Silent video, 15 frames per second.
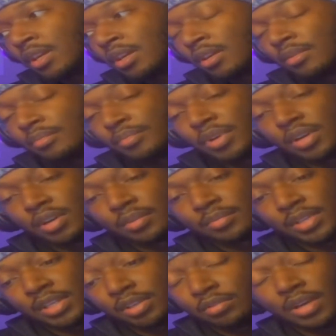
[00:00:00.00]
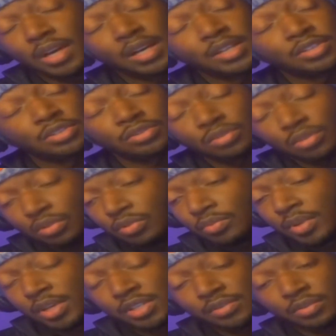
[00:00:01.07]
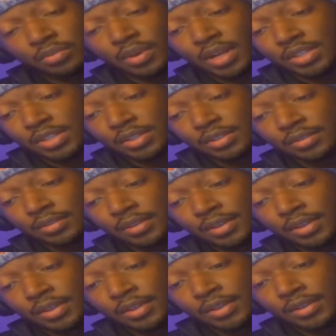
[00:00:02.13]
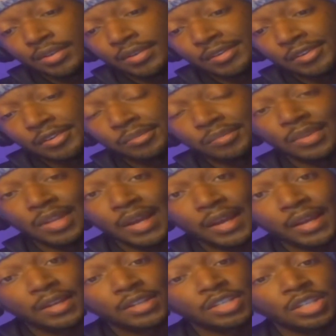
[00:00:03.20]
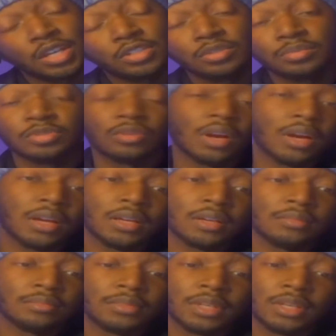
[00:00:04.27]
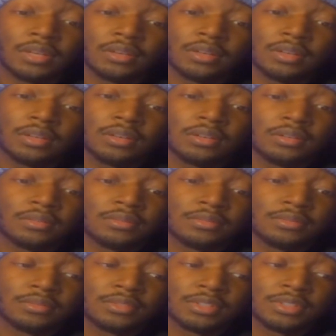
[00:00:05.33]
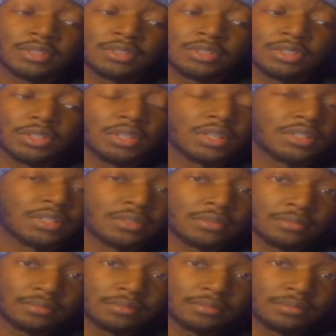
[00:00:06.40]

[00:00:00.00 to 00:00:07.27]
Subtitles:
But thank you guys so much for watching. Like, share, subscribe, and see you next time.